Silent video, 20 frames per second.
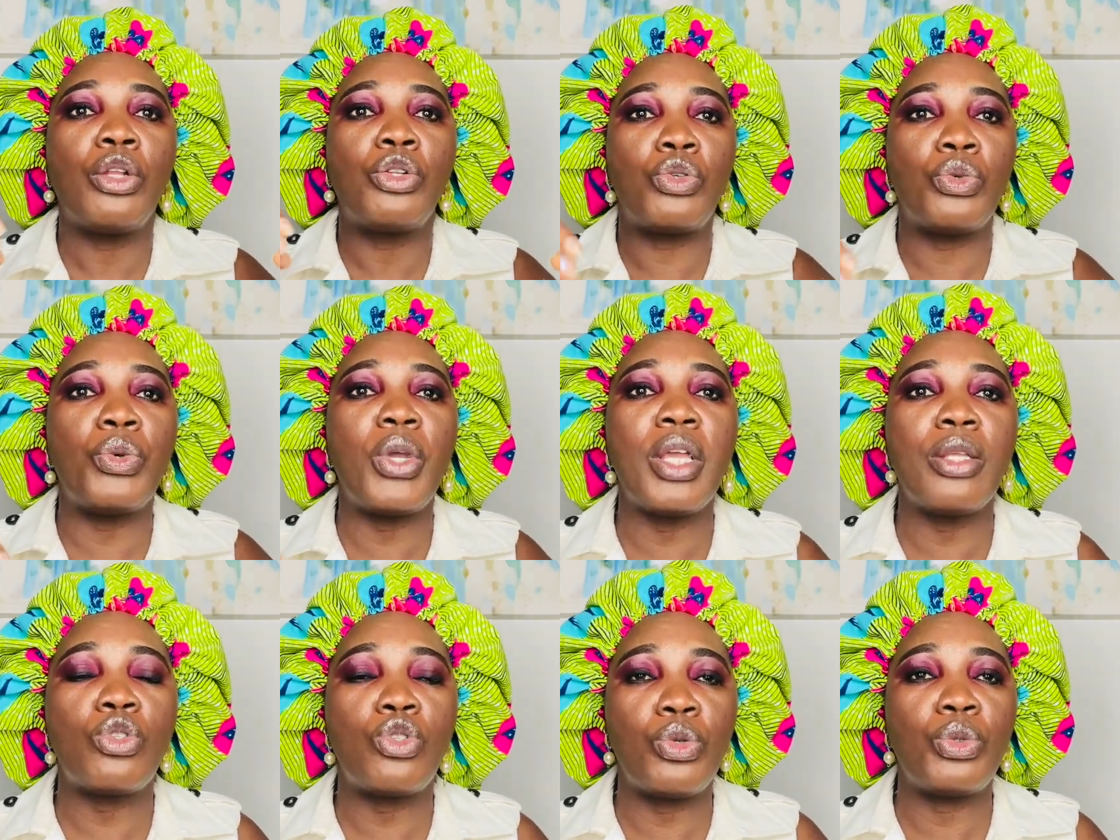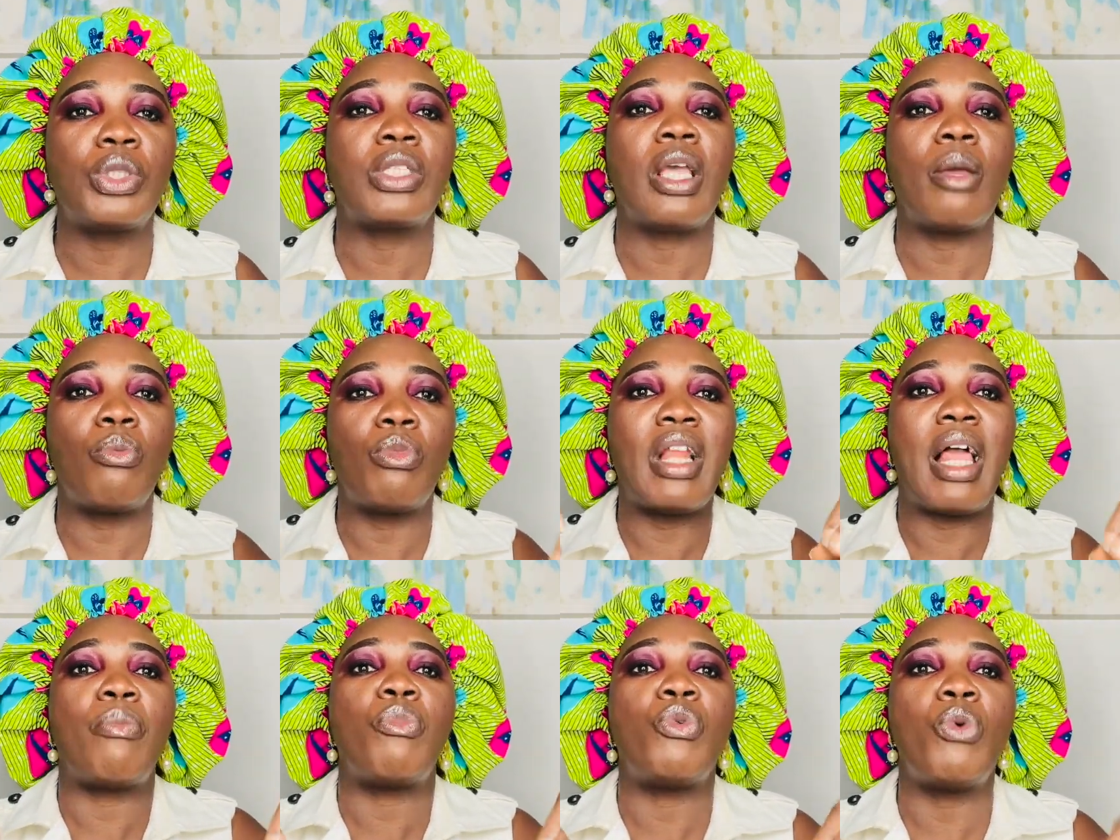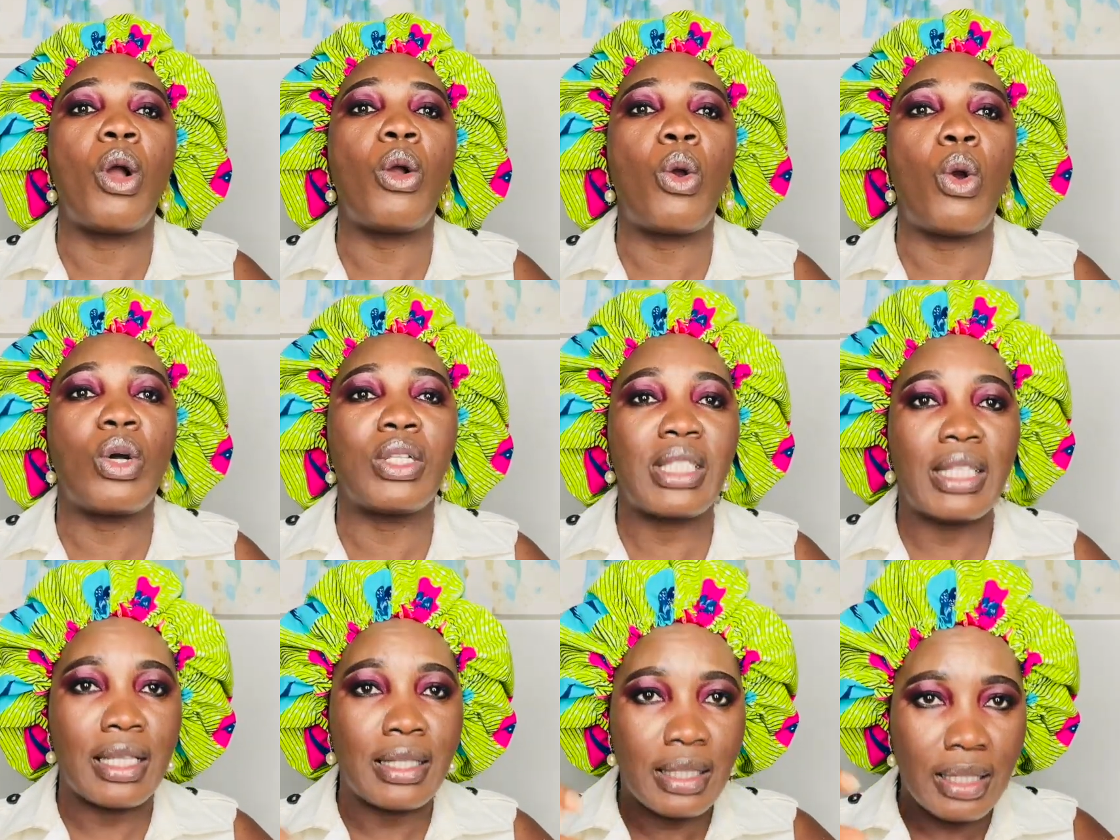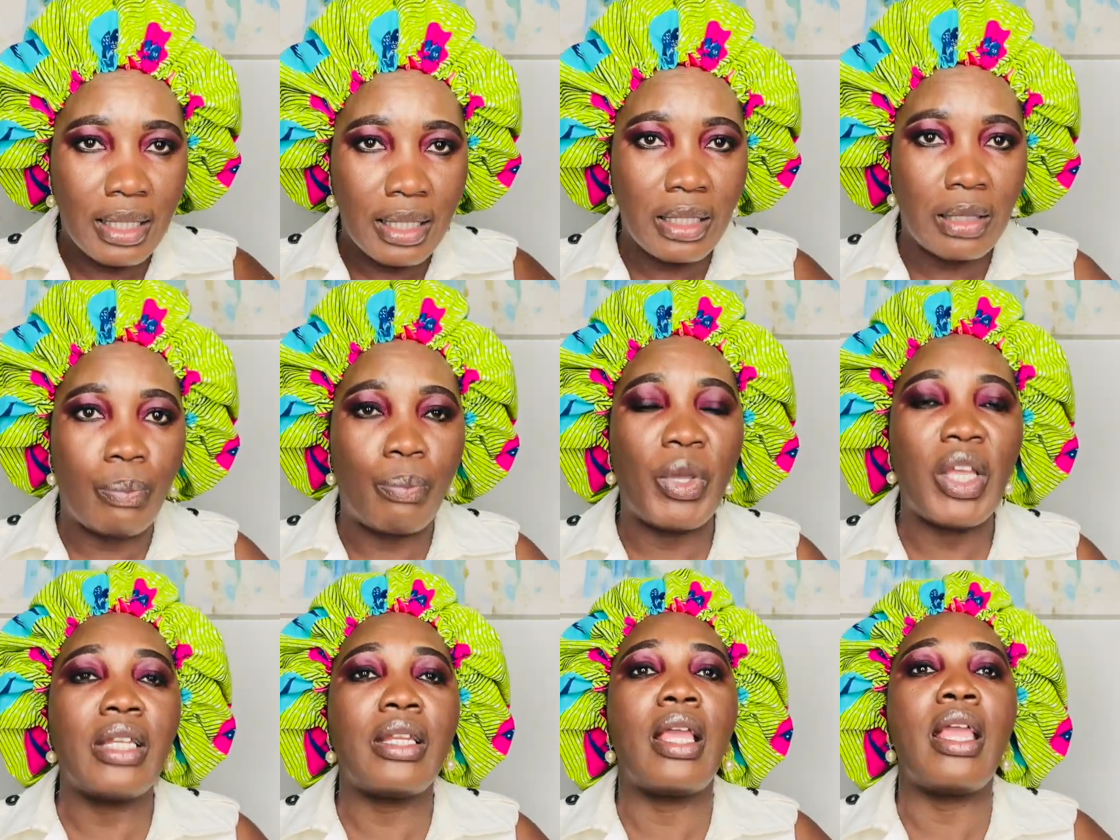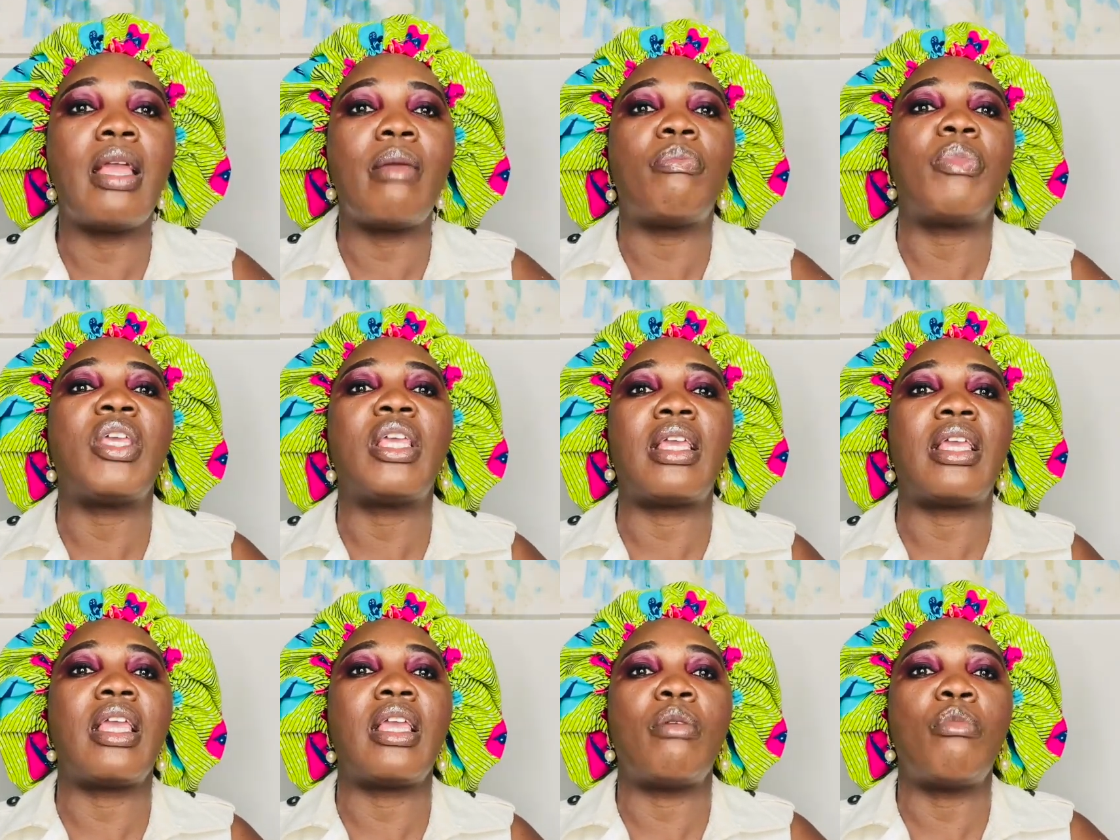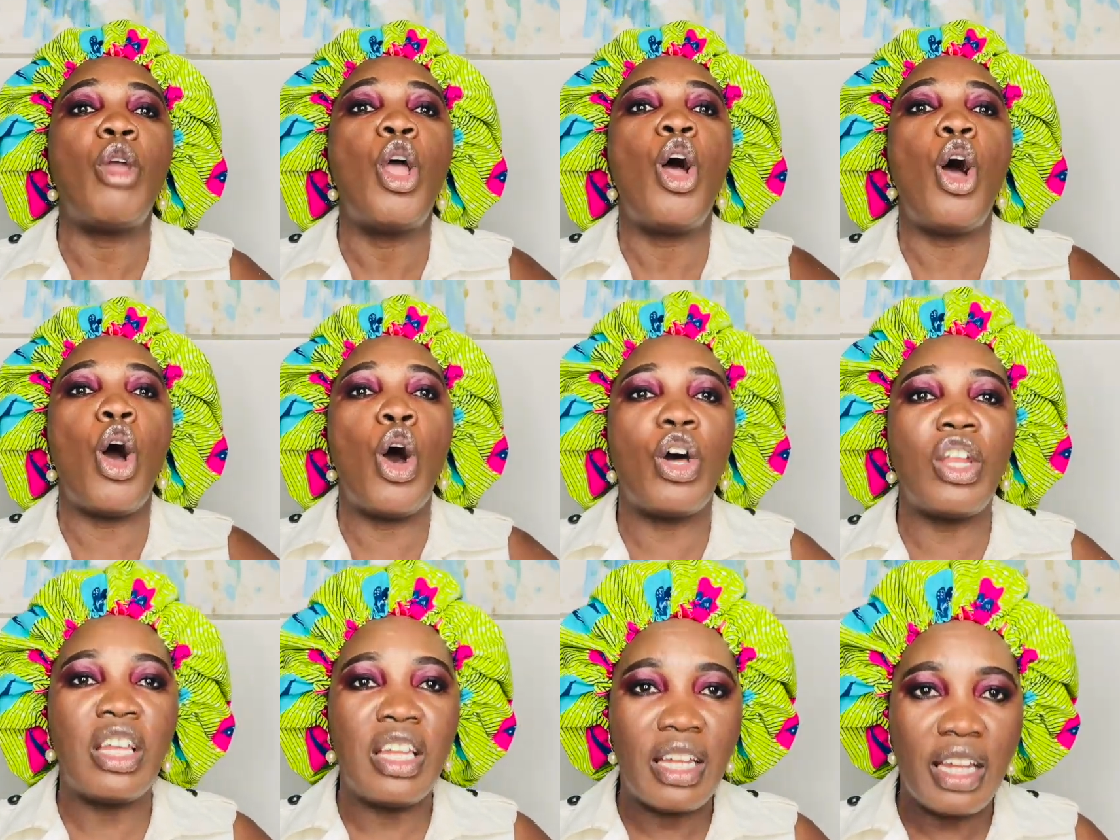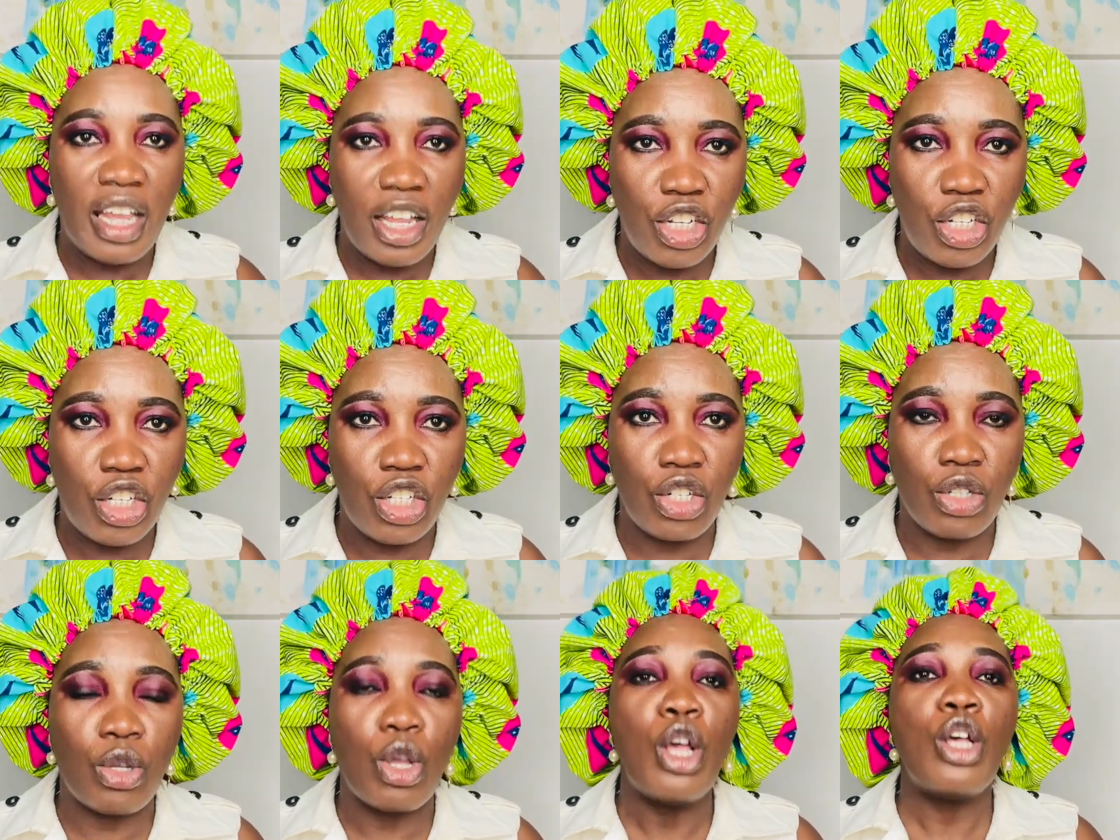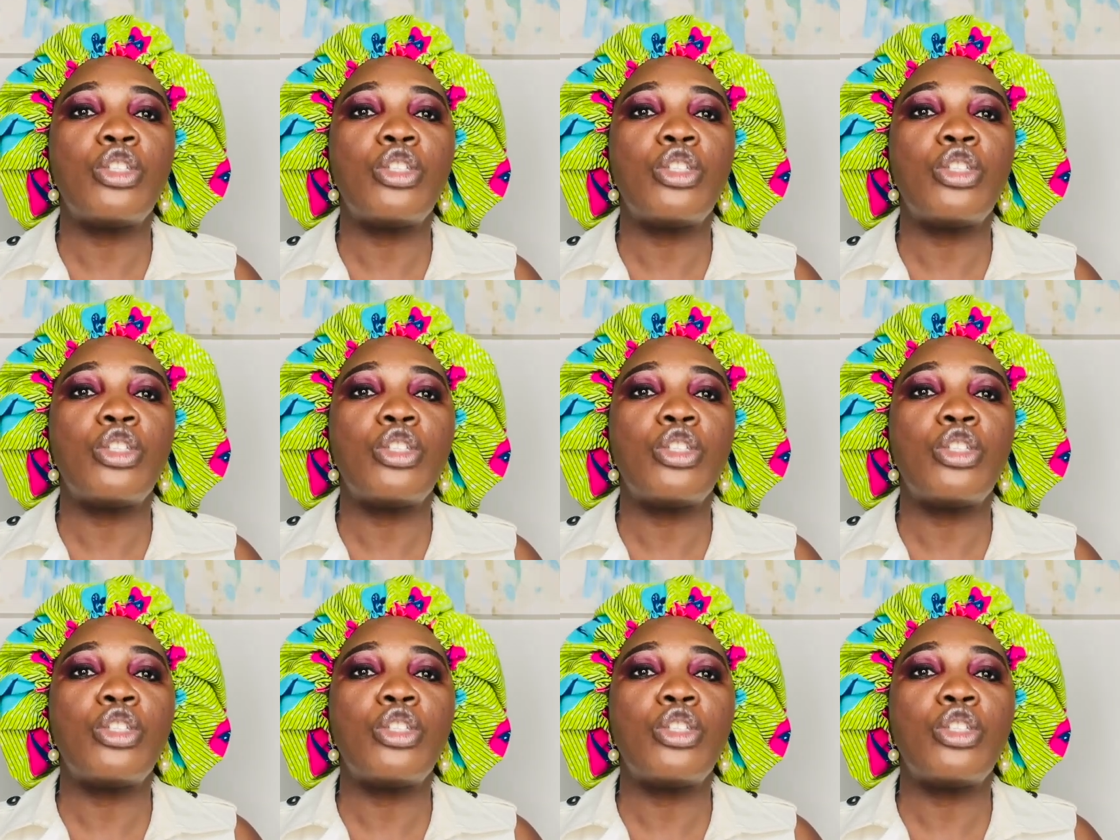Through them, Liberia got its independence and became a nation.